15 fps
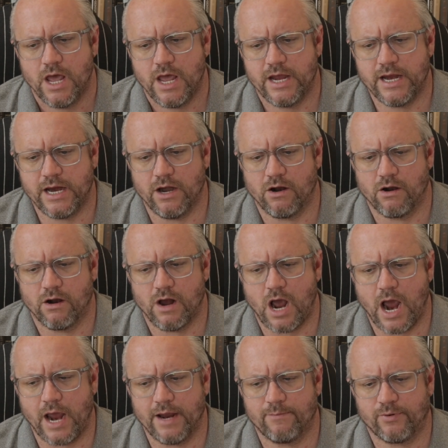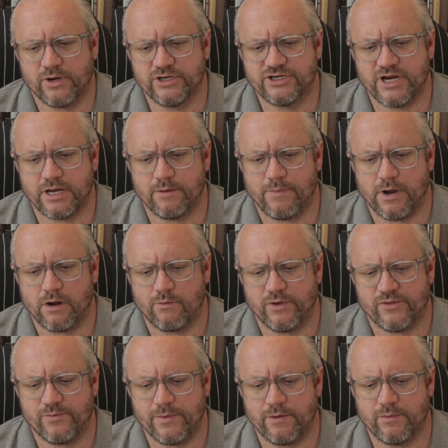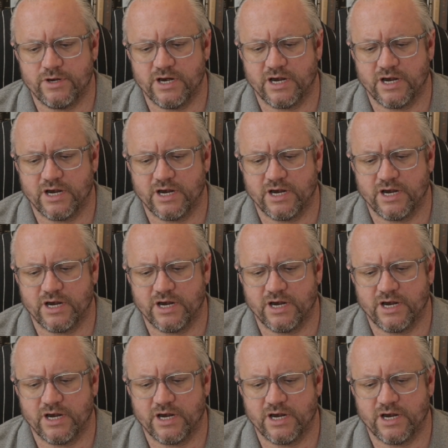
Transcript: here. I appreciate you bearing with me. We